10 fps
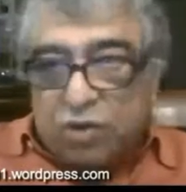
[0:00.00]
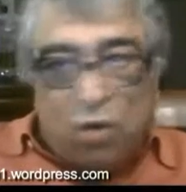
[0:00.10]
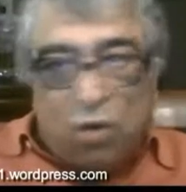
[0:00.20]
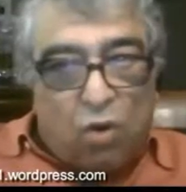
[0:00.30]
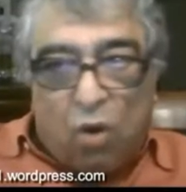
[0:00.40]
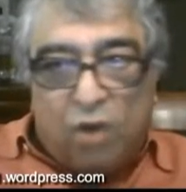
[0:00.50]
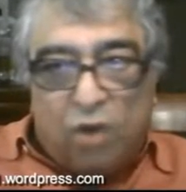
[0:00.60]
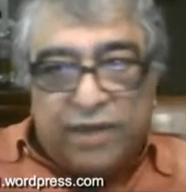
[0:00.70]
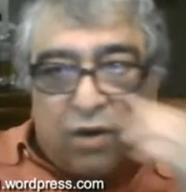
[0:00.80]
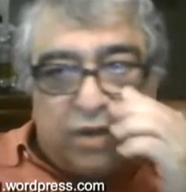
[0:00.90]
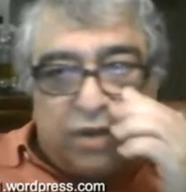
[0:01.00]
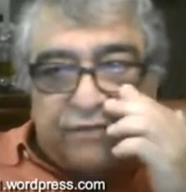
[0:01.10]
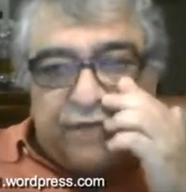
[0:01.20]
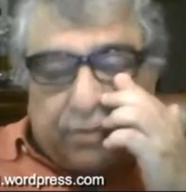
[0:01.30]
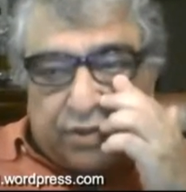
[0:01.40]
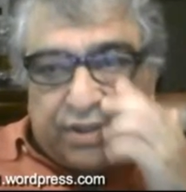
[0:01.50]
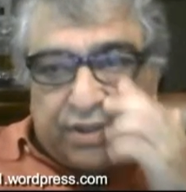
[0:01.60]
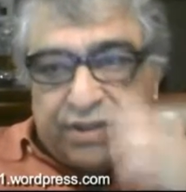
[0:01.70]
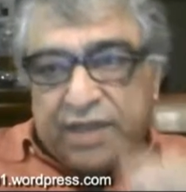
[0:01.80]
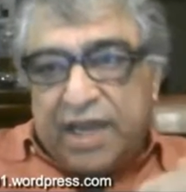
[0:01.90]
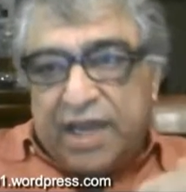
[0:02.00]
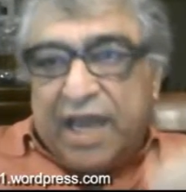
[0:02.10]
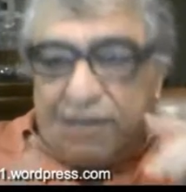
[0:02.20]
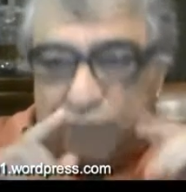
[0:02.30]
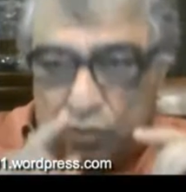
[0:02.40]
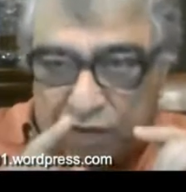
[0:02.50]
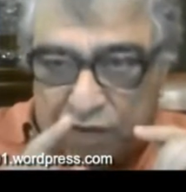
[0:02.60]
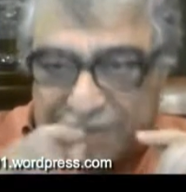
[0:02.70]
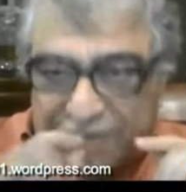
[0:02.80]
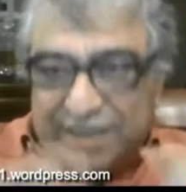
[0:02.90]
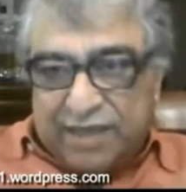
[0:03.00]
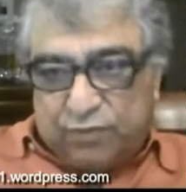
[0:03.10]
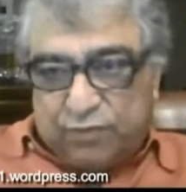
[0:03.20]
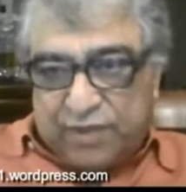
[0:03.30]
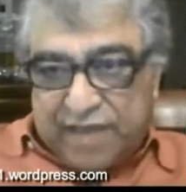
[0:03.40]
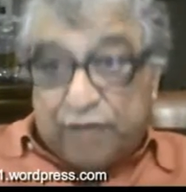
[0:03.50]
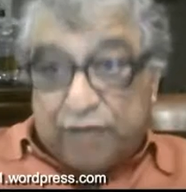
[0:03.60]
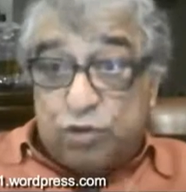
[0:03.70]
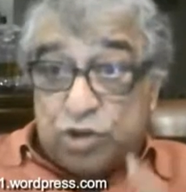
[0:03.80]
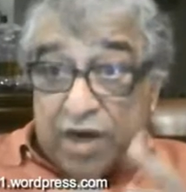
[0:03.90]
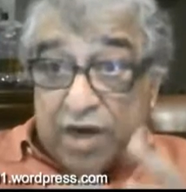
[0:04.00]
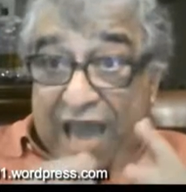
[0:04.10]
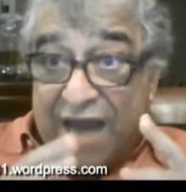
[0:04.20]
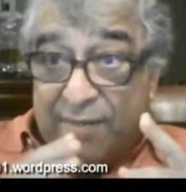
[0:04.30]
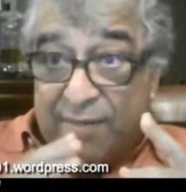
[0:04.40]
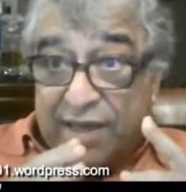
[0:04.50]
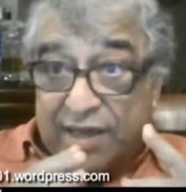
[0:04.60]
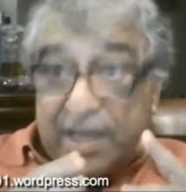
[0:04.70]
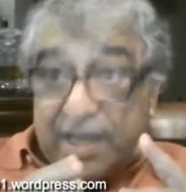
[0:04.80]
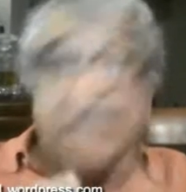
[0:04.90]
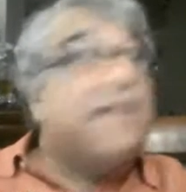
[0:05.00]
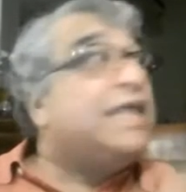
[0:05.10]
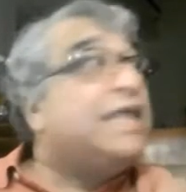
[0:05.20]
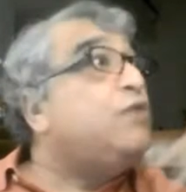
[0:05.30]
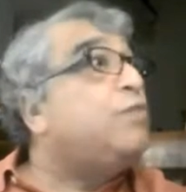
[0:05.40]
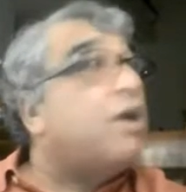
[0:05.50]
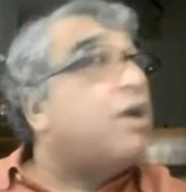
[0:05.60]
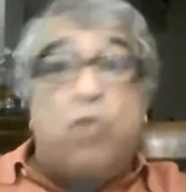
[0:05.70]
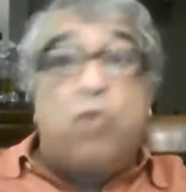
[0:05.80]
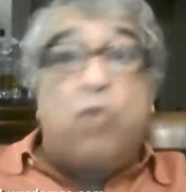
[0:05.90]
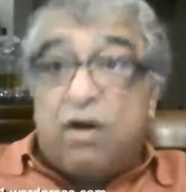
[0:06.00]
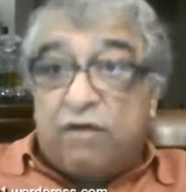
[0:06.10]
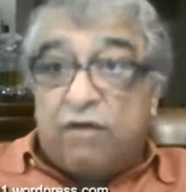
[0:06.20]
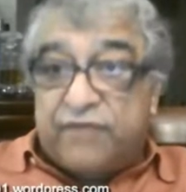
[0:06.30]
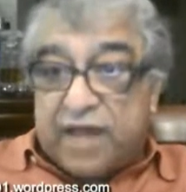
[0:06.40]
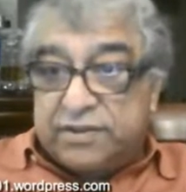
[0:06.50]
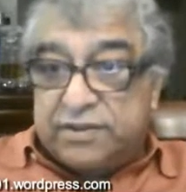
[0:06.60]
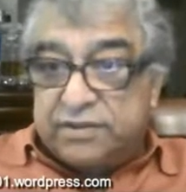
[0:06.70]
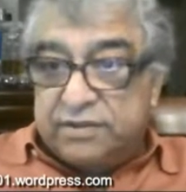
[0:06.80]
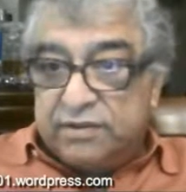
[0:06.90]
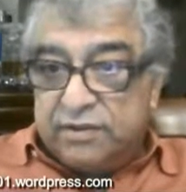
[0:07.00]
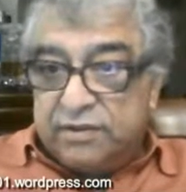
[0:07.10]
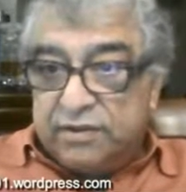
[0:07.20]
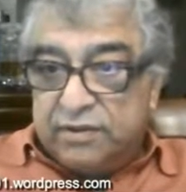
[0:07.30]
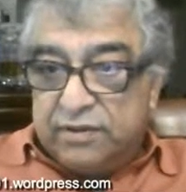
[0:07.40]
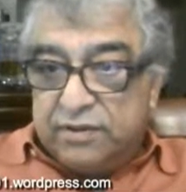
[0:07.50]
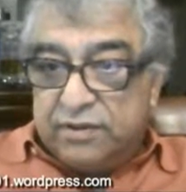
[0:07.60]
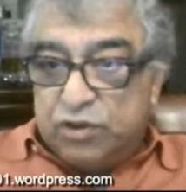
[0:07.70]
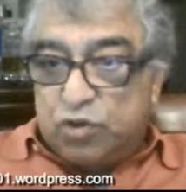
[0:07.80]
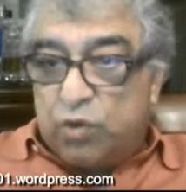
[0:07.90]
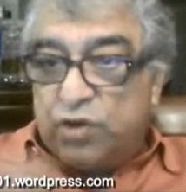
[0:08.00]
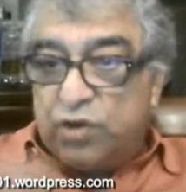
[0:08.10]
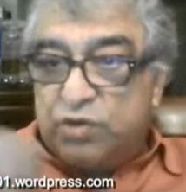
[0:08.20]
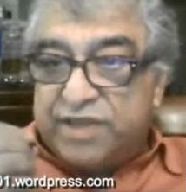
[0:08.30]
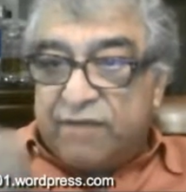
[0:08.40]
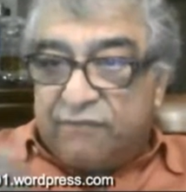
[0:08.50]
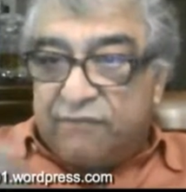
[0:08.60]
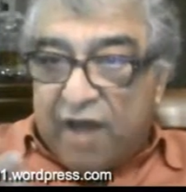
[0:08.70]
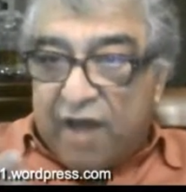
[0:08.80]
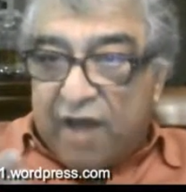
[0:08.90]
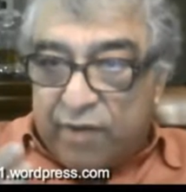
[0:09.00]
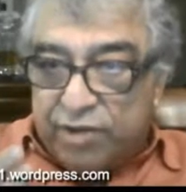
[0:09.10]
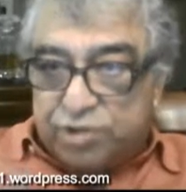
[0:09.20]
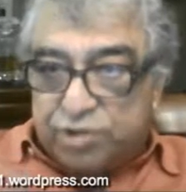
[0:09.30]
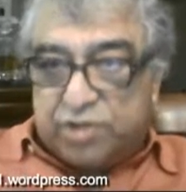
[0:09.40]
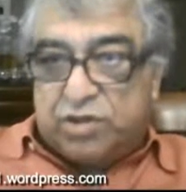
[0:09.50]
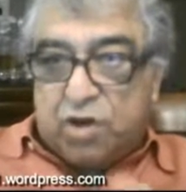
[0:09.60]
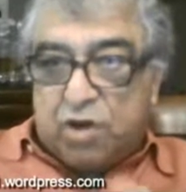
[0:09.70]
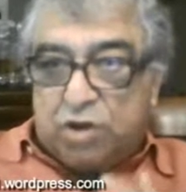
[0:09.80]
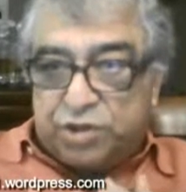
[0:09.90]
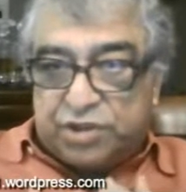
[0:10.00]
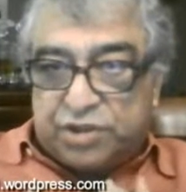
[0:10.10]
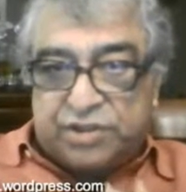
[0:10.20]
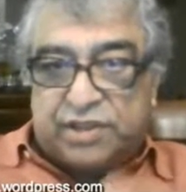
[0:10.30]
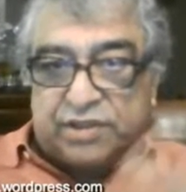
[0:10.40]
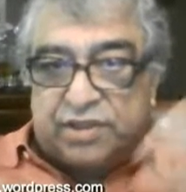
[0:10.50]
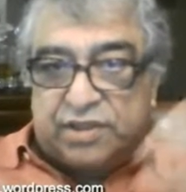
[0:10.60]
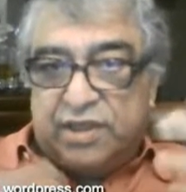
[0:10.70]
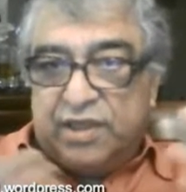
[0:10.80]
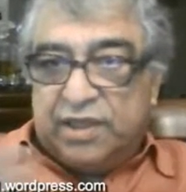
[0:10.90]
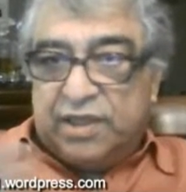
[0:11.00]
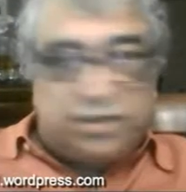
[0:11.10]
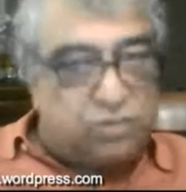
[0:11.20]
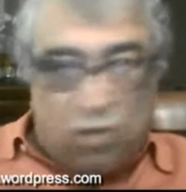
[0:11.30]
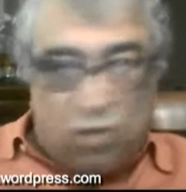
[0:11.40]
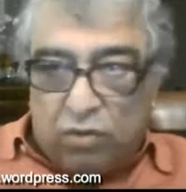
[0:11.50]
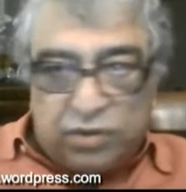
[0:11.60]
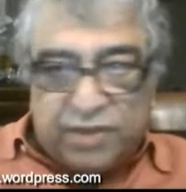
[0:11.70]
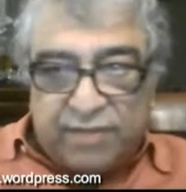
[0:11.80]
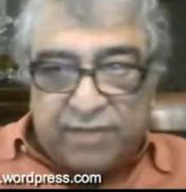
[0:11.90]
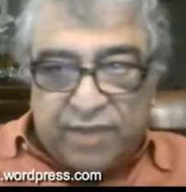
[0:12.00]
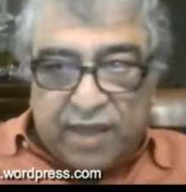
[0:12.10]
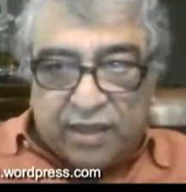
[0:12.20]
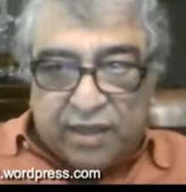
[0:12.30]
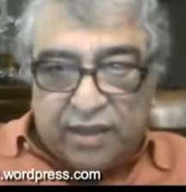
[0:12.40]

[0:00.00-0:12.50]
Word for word: or all they are is frequencies. If you Absolutely. resonate with that, you start animating, then you become aware of that. Absolutely. So when you're saying vibration, consciousness, this is all the same thing,